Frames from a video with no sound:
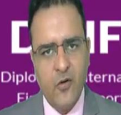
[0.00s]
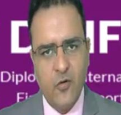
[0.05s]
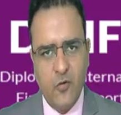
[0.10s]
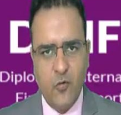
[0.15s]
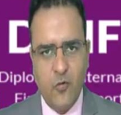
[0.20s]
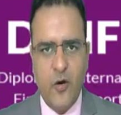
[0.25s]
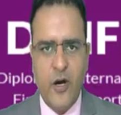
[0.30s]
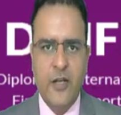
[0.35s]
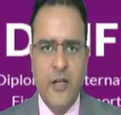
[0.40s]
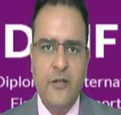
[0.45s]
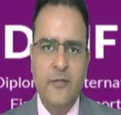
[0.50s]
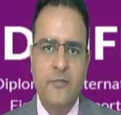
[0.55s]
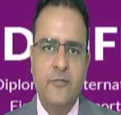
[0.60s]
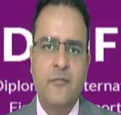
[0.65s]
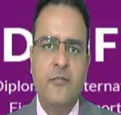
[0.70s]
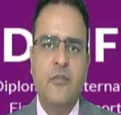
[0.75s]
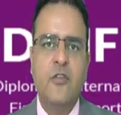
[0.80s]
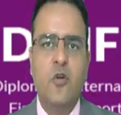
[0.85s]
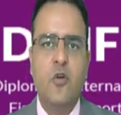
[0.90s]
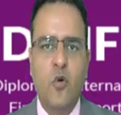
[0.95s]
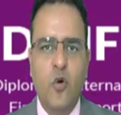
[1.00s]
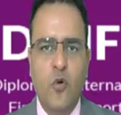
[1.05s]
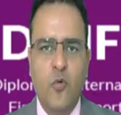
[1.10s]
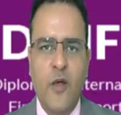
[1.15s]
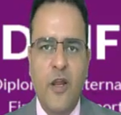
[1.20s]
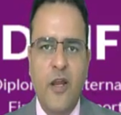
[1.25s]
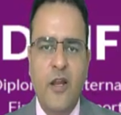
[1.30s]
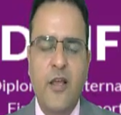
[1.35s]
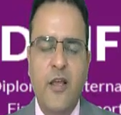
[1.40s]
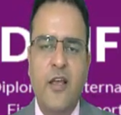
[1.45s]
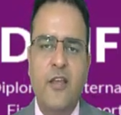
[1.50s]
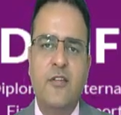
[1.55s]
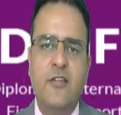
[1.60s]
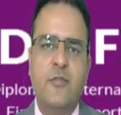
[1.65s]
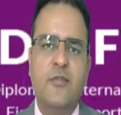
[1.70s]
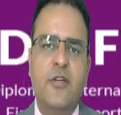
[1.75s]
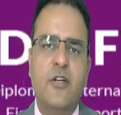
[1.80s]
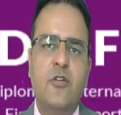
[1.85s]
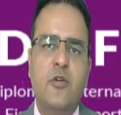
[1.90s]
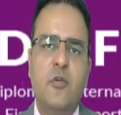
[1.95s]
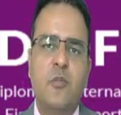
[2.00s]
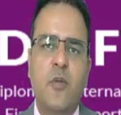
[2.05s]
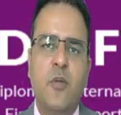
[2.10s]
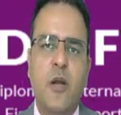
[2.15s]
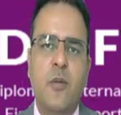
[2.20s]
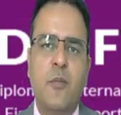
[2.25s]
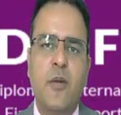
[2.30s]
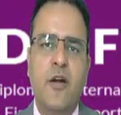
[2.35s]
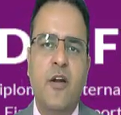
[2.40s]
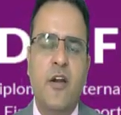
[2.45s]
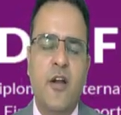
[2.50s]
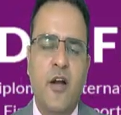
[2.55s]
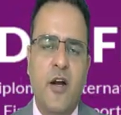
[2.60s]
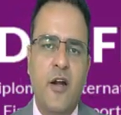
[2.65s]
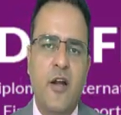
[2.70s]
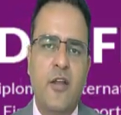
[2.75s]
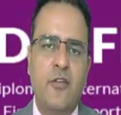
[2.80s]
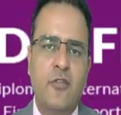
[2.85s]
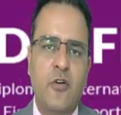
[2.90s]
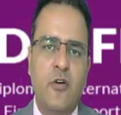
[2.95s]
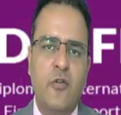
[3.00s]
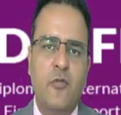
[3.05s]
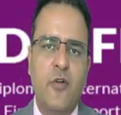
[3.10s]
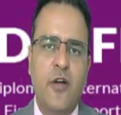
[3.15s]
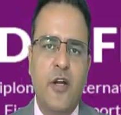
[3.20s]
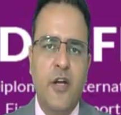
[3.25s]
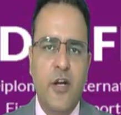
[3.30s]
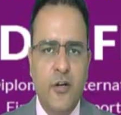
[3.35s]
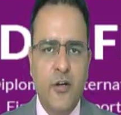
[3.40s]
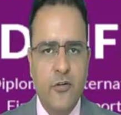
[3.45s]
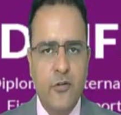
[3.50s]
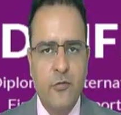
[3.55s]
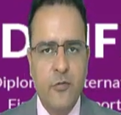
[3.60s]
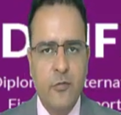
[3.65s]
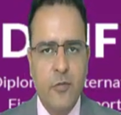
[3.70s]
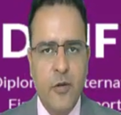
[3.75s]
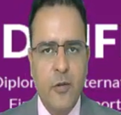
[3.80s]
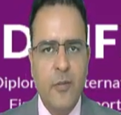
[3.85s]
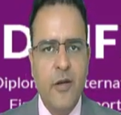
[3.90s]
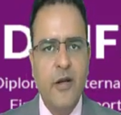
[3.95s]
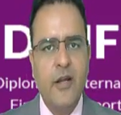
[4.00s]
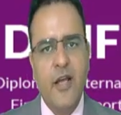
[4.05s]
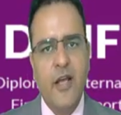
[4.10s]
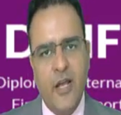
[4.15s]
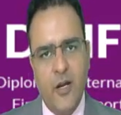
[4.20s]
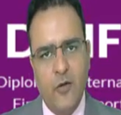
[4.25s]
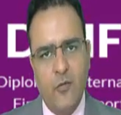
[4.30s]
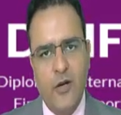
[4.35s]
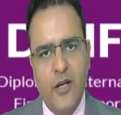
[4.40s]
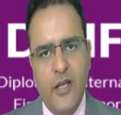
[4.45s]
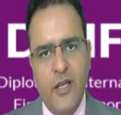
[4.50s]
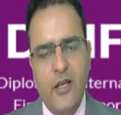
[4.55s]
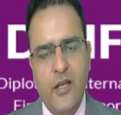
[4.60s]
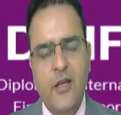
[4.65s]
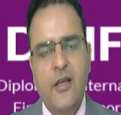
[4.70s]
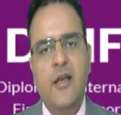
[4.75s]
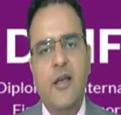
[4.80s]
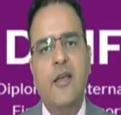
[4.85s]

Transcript: One, goodwill is subject to impairment regardless of indicators of impairment annually.